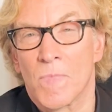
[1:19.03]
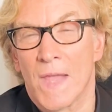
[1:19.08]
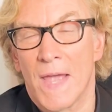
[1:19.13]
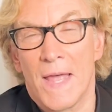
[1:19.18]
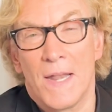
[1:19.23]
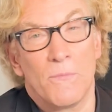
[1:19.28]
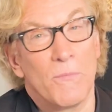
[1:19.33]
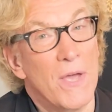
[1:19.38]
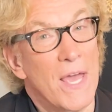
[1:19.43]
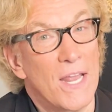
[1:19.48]

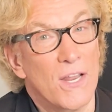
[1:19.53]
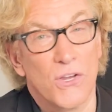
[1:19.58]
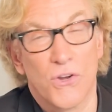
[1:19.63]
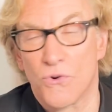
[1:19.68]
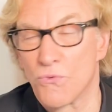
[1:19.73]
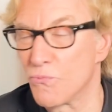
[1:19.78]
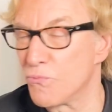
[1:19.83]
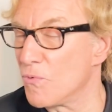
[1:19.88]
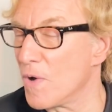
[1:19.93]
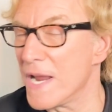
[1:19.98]
And we had a
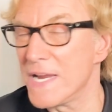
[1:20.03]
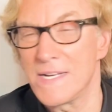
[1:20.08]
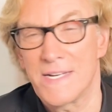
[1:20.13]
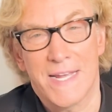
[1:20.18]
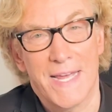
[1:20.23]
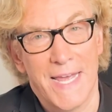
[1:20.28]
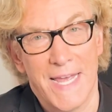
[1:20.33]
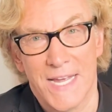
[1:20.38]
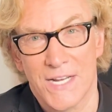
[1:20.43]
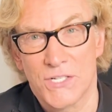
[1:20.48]
great
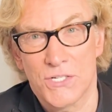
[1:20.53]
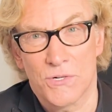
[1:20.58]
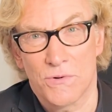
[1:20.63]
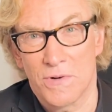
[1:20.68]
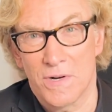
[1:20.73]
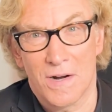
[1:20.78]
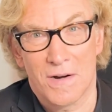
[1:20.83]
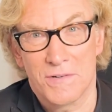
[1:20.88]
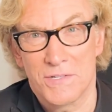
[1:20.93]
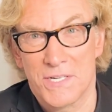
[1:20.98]
cantor
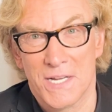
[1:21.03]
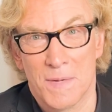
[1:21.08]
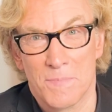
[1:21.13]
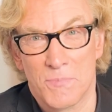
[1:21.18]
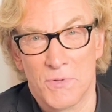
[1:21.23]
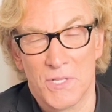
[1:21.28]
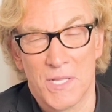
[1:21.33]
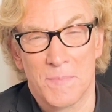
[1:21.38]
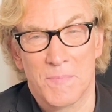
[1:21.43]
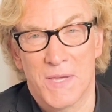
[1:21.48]
at our
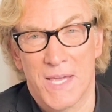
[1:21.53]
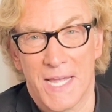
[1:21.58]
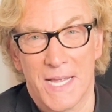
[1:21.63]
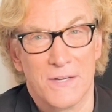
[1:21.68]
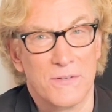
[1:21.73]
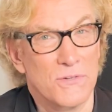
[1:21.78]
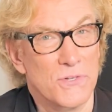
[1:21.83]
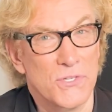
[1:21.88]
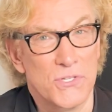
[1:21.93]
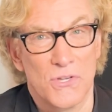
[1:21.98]
temple named
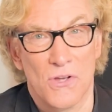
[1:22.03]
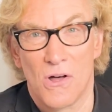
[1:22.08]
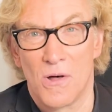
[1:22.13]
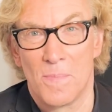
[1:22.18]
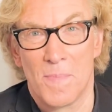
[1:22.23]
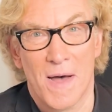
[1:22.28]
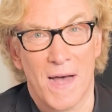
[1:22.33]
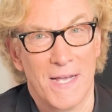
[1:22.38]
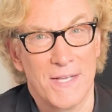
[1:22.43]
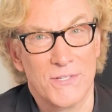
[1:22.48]
Cantor Saul
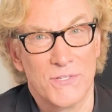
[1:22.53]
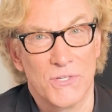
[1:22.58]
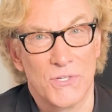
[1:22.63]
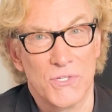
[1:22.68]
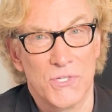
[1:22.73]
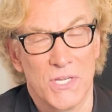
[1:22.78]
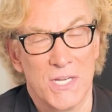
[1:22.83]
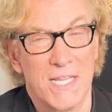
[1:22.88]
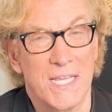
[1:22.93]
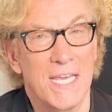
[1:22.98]

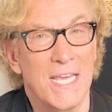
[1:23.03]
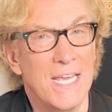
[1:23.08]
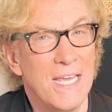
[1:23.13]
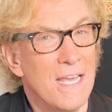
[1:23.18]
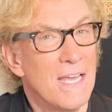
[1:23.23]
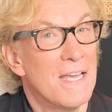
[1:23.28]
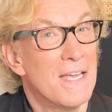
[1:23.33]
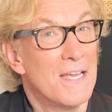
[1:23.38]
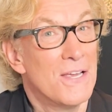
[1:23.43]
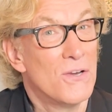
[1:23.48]
Meisels, and
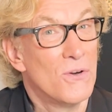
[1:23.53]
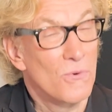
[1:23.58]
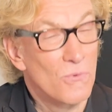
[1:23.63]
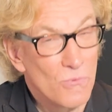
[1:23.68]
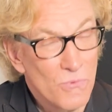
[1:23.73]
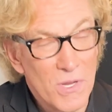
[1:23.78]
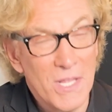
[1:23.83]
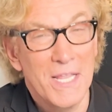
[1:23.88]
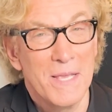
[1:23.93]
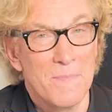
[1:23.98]
he
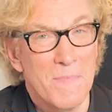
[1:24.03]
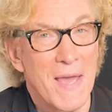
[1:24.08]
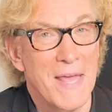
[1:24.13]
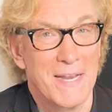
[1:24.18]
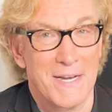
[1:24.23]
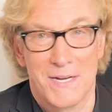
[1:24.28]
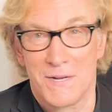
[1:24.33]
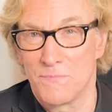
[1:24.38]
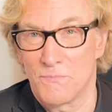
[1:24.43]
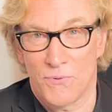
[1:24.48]
really made
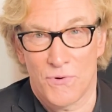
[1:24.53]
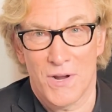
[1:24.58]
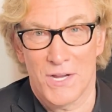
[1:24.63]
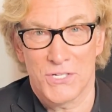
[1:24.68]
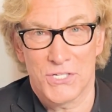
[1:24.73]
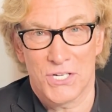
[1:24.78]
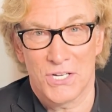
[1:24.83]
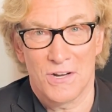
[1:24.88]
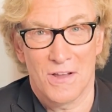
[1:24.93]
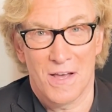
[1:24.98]
an
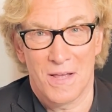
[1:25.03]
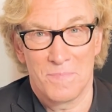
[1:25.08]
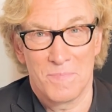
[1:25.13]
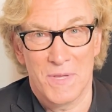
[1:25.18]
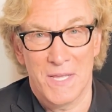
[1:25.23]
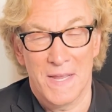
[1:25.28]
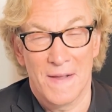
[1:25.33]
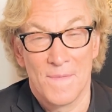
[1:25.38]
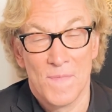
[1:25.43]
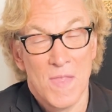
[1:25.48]
impression on
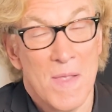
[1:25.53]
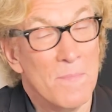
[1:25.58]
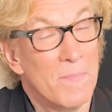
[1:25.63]
me.